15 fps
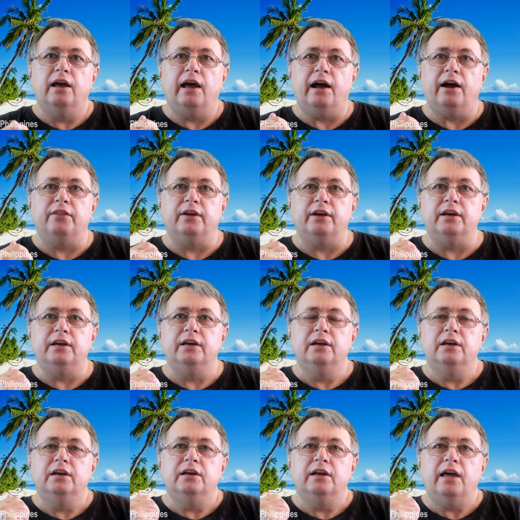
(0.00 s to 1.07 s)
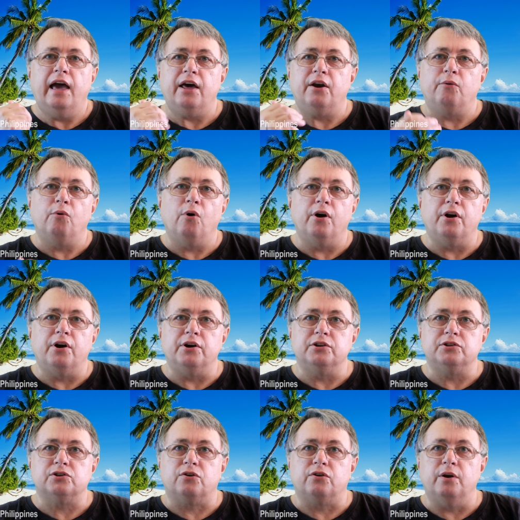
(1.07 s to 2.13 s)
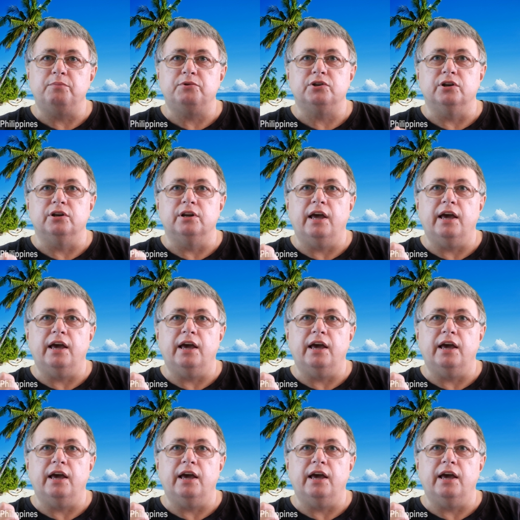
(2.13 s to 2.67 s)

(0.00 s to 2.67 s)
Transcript: how to write a description,